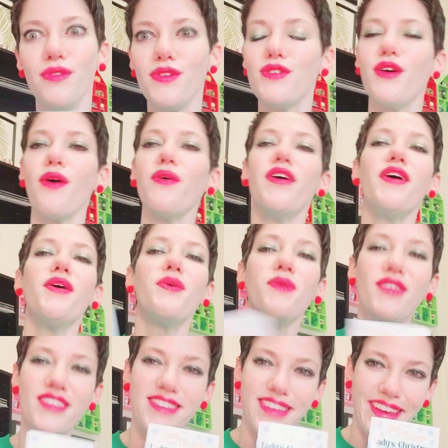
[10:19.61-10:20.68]
So
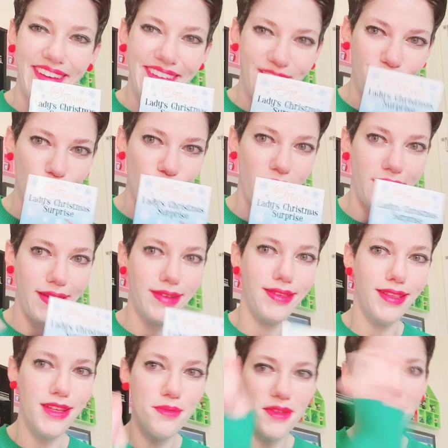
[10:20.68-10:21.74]
we'll see. We'll try to
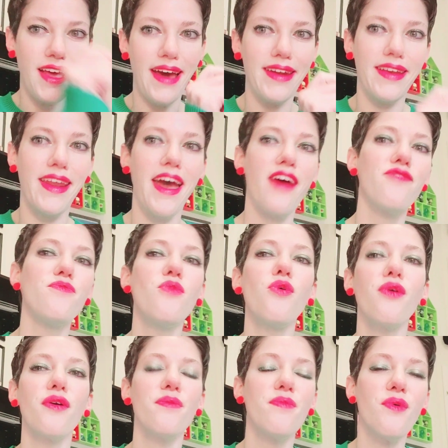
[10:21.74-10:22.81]
limit that and have
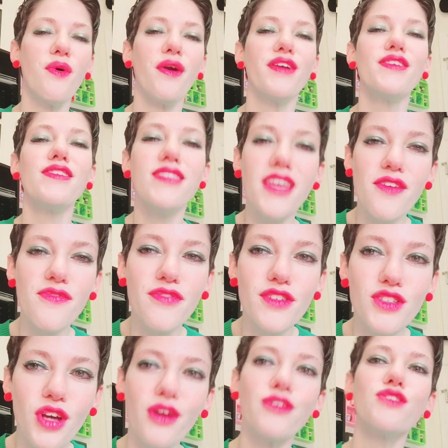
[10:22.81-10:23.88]
more and more safe
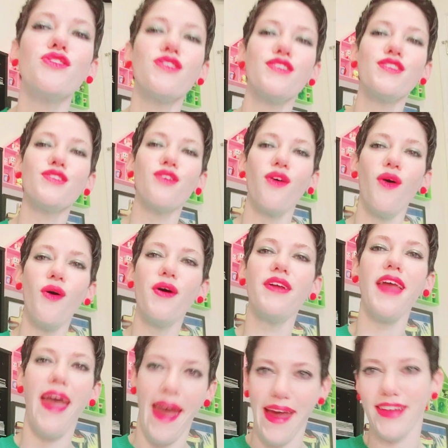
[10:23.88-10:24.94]
dog treats
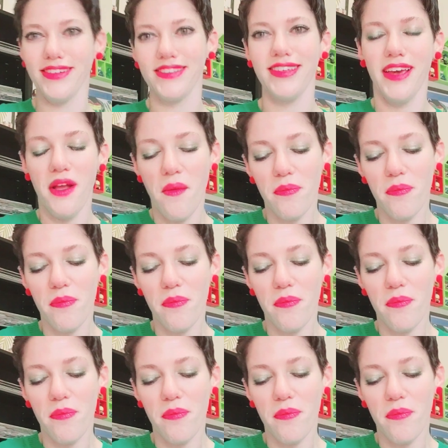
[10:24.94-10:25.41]
on hand.